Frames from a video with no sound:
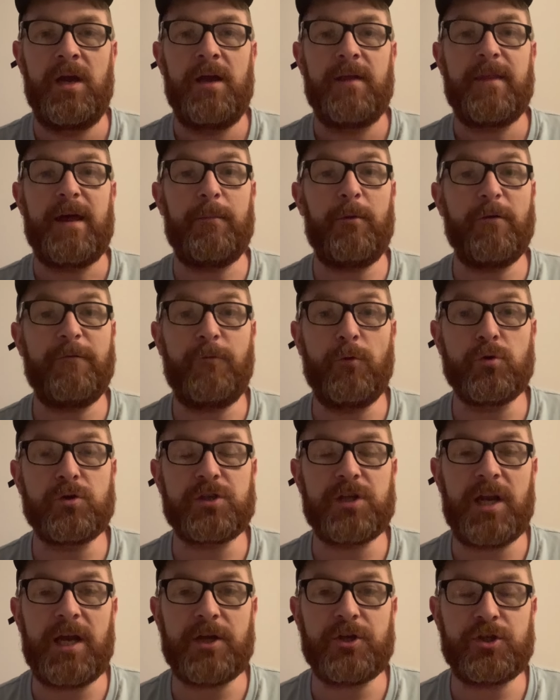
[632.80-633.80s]
They're my full
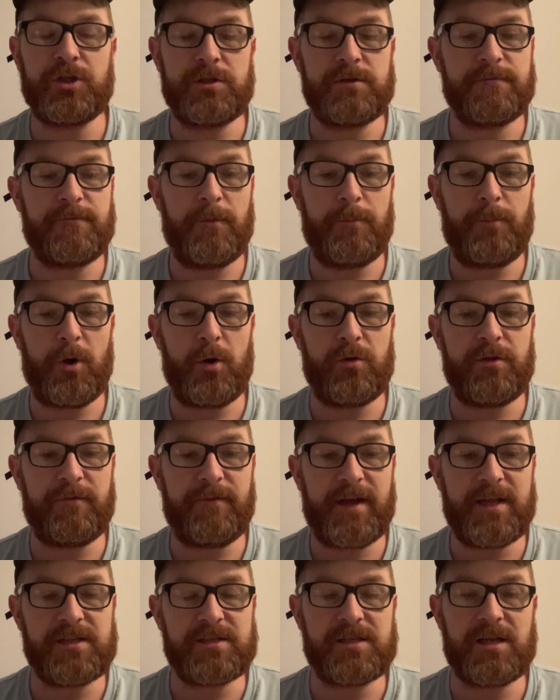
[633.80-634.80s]
selections for both
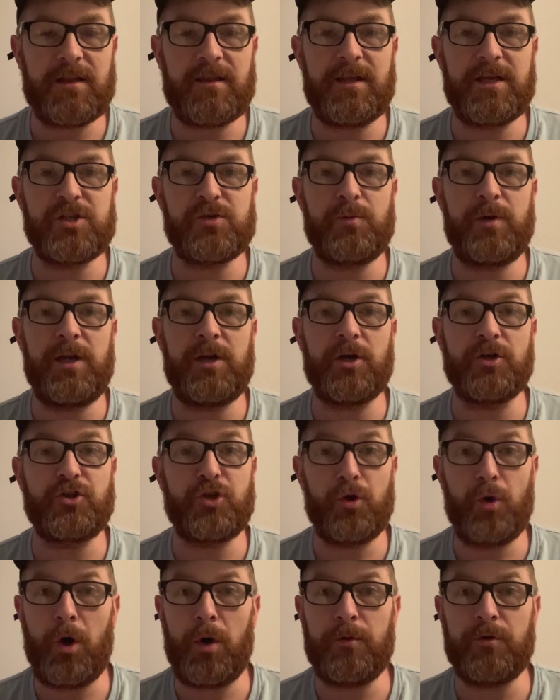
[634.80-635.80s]
events this week. I
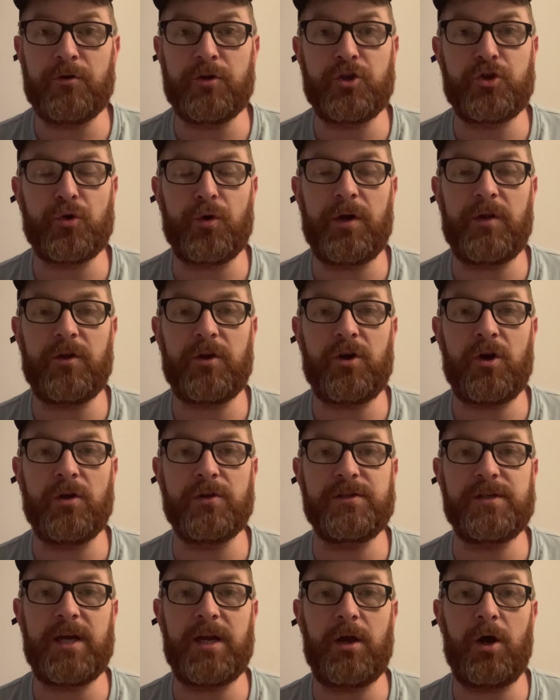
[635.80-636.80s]
do hope you're enjoying the
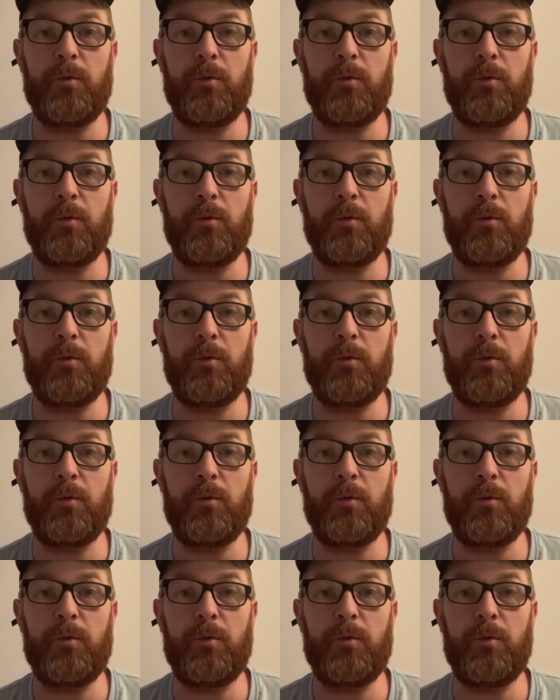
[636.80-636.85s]
content.